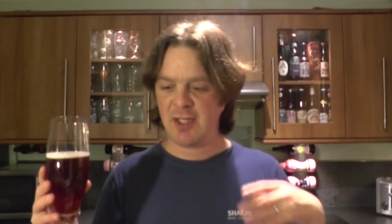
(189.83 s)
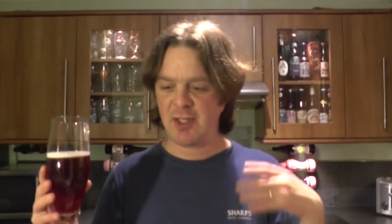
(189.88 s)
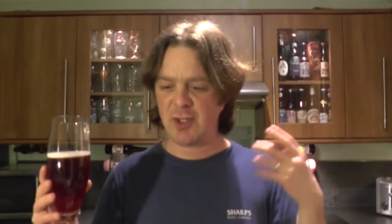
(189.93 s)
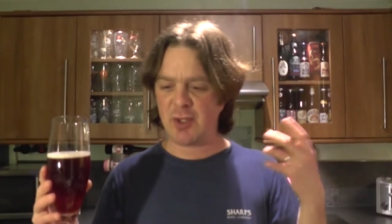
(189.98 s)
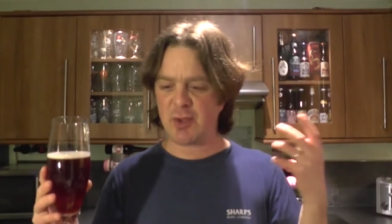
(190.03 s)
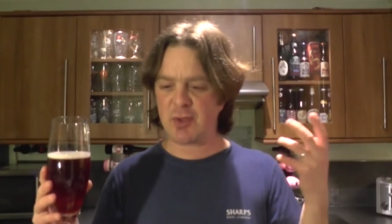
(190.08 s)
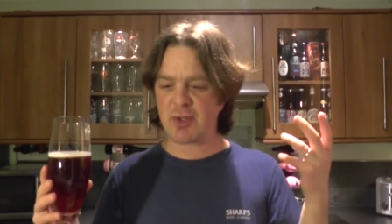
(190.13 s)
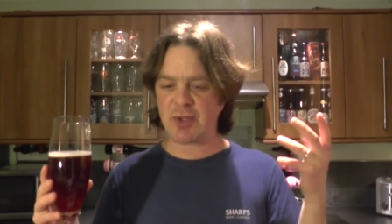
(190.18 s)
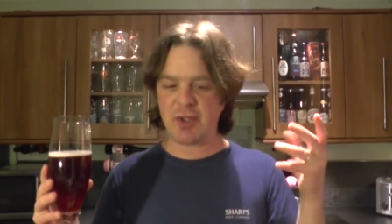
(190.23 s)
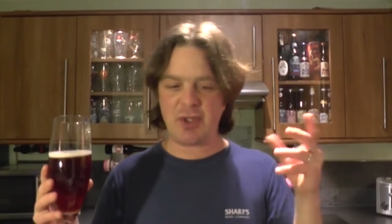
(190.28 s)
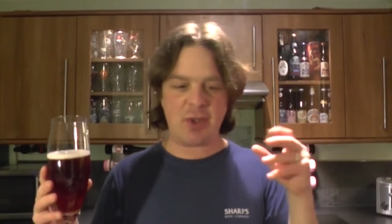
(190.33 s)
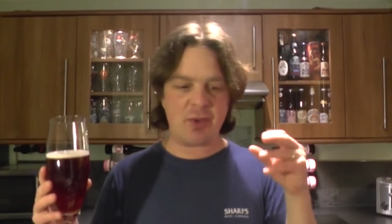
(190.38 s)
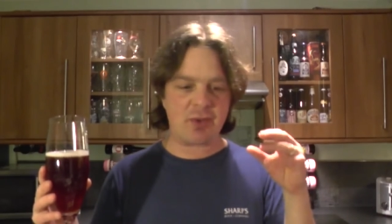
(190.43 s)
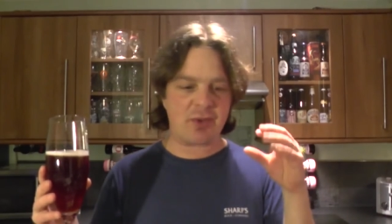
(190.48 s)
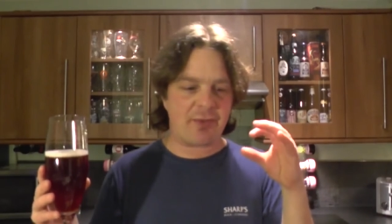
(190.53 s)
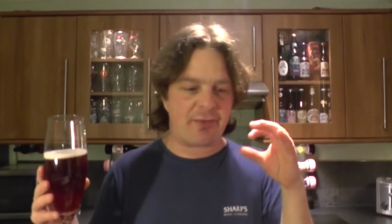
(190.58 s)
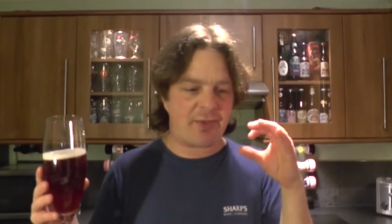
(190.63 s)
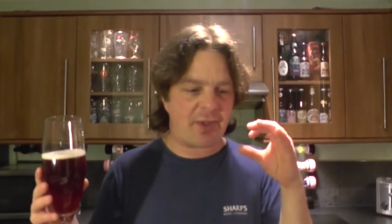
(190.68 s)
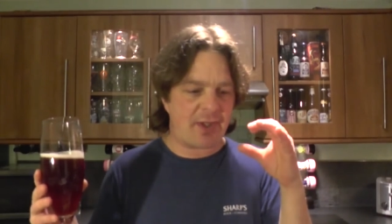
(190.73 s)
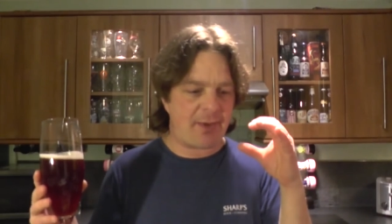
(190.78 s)
Loads and loads
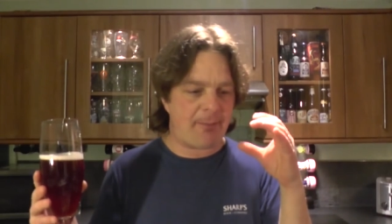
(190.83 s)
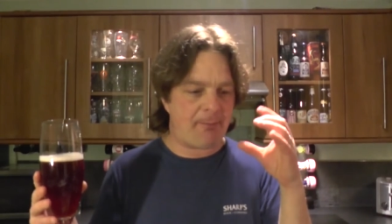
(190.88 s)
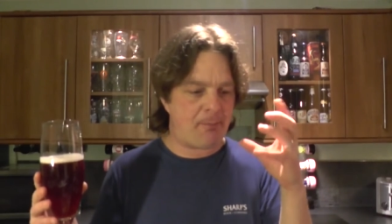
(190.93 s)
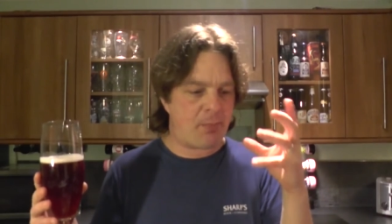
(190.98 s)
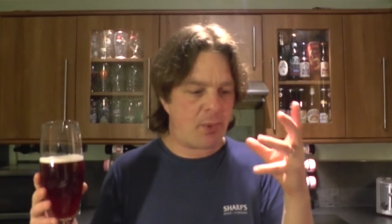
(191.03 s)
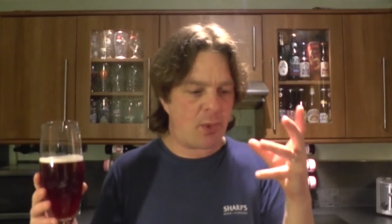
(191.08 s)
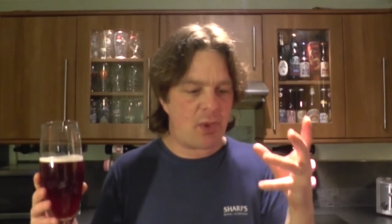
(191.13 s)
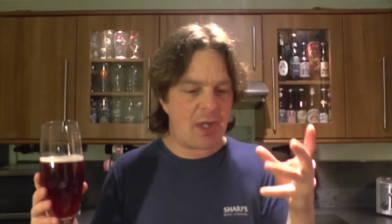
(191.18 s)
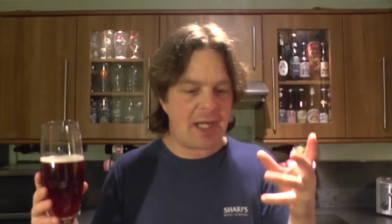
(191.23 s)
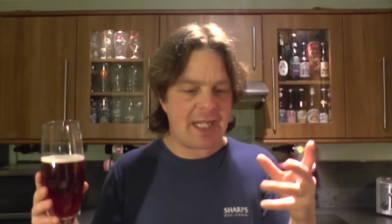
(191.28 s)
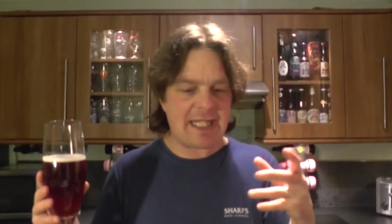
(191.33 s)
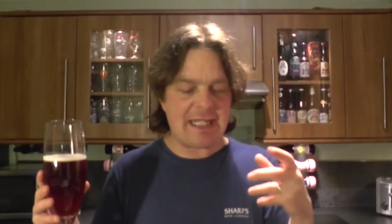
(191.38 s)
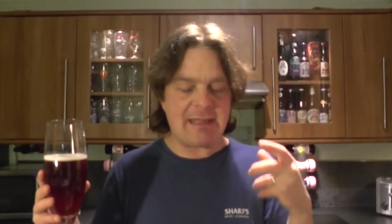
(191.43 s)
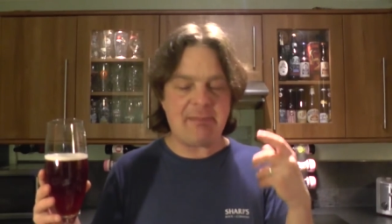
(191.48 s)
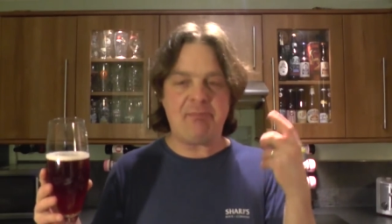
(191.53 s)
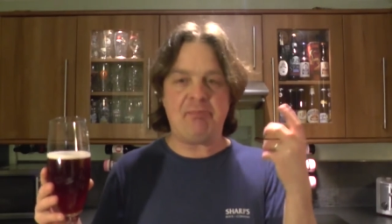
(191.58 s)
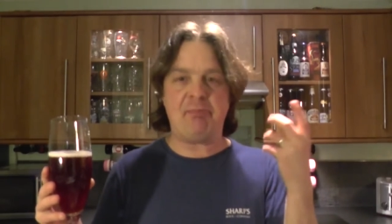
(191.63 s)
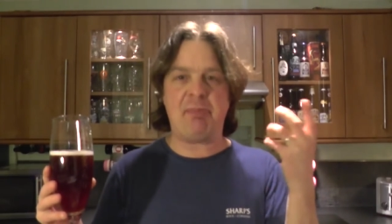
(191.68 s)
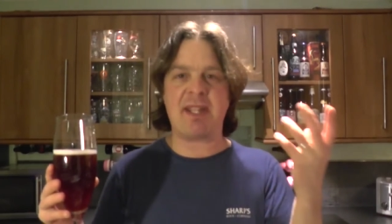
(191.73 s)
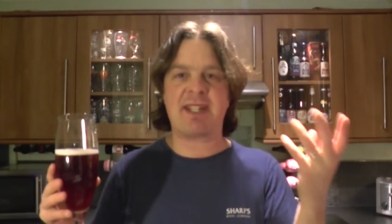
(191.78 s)
of kind of
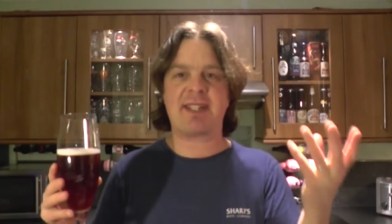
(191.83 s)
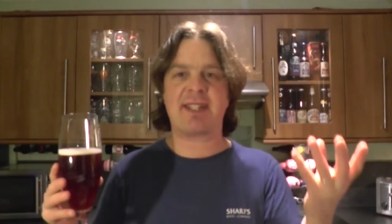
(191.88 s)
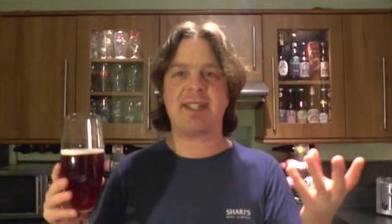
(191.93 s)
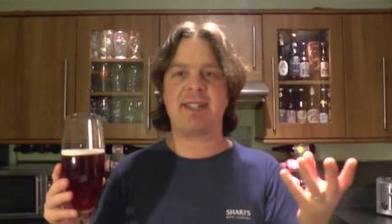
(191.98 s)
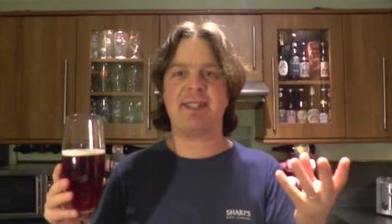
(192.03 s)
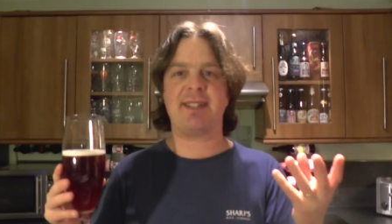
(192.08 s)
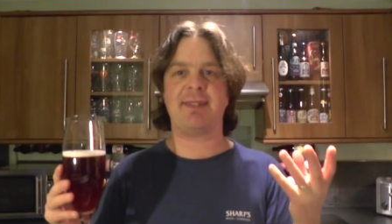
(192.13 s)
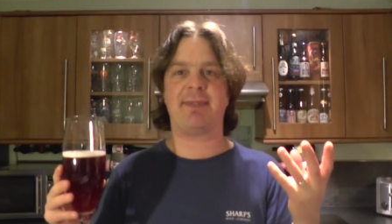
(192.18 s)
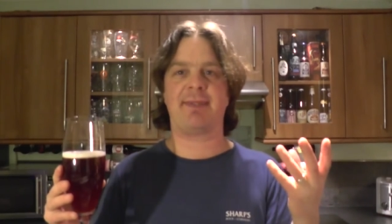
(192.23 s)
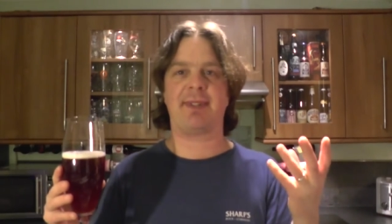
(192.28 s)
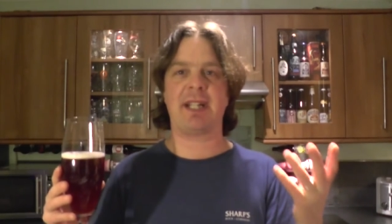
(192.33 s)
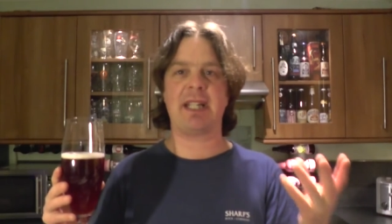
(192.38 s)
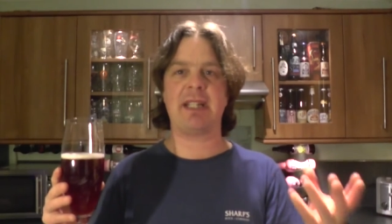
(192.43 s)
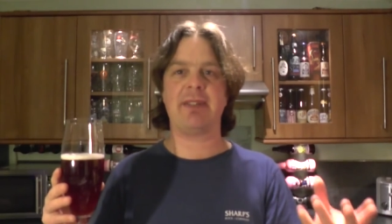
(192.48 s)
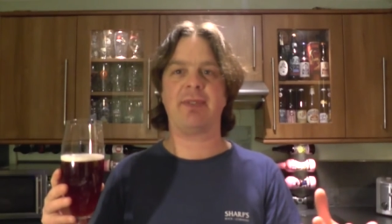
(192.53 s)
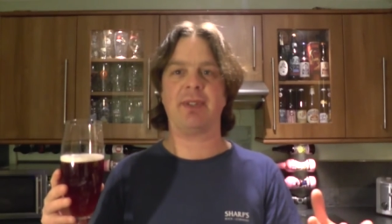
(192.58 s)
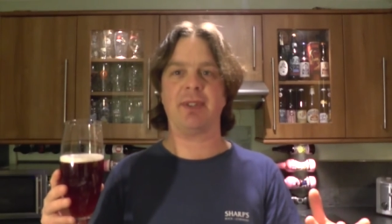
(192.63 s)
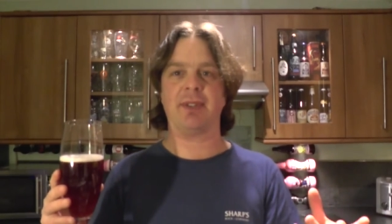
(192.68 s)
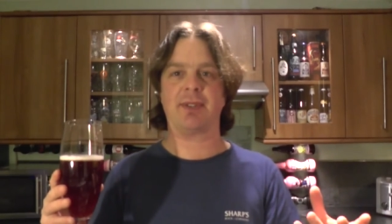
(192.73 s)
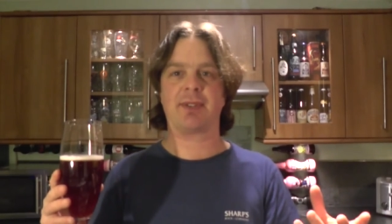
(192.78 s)
bready, biscuity
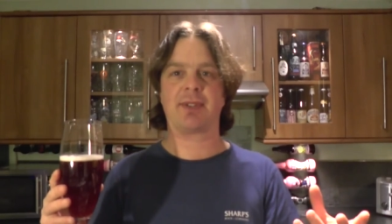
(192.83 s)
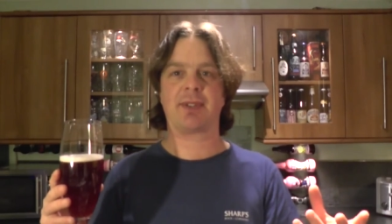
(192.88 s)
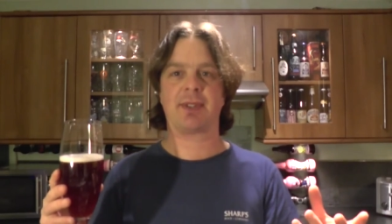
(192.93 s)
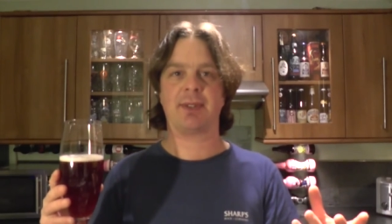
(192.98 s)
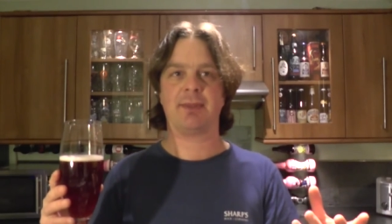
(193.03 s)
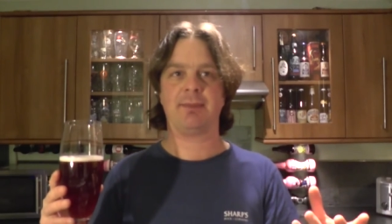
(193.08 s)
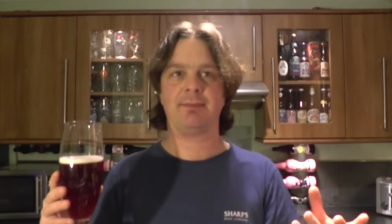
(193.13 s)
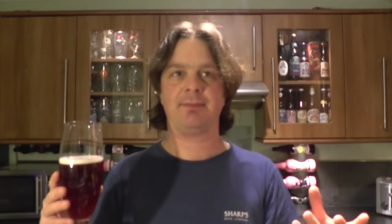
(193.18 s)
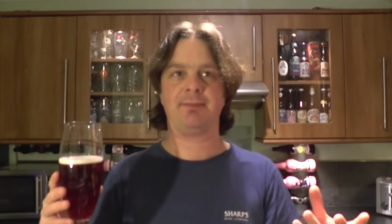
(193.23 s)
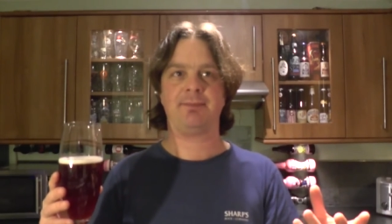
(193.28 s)
flavours.